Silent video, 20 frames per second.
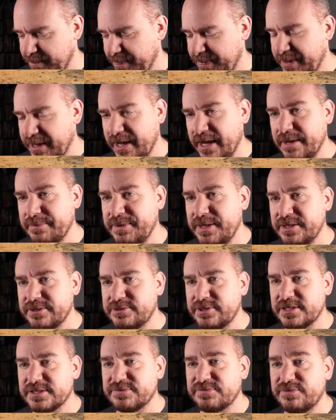the IP
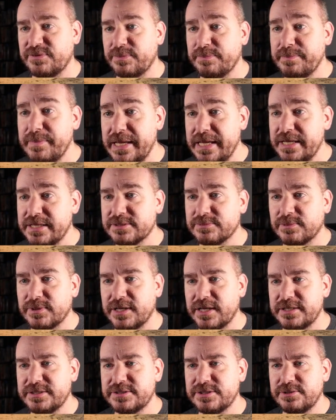address for me is
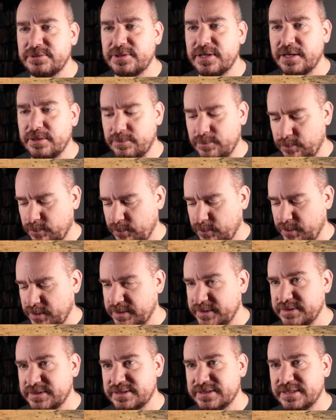
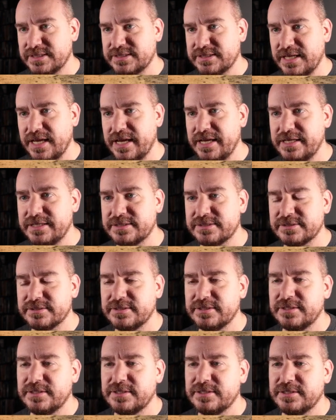
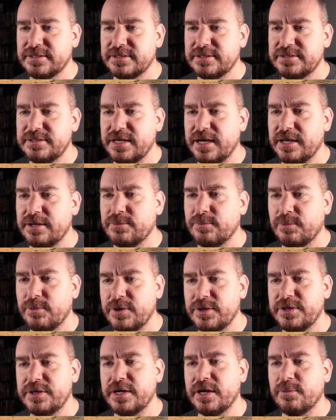
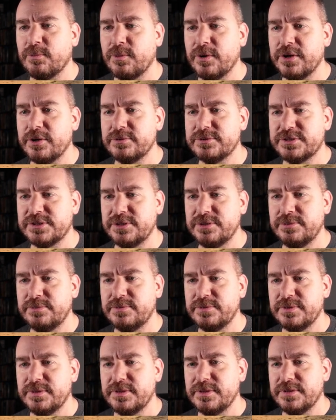
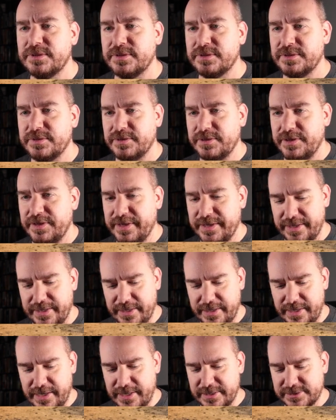192.168.1.102.
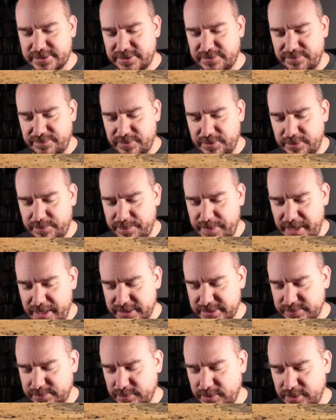And it asks you for your
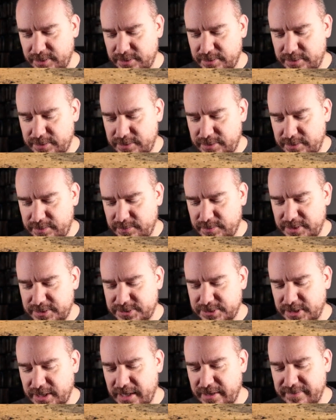password,
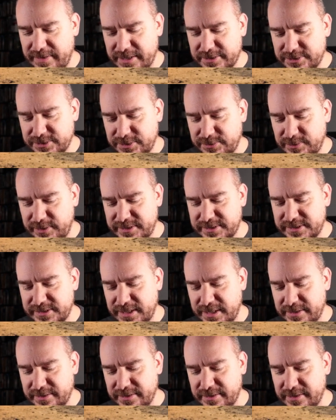which I've actually
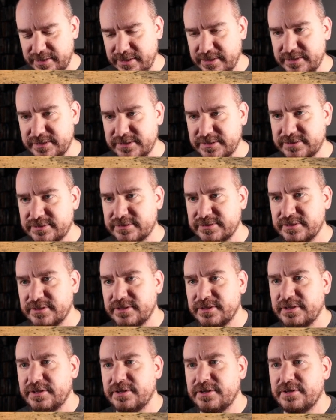reset this.
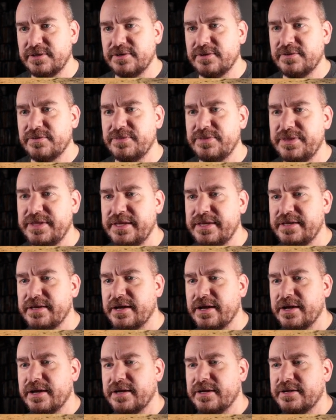The
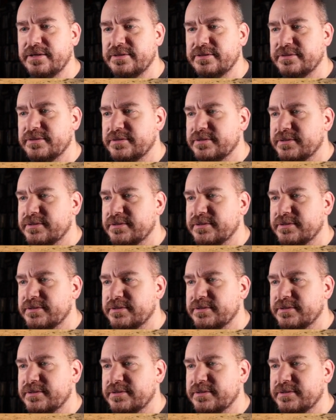uh,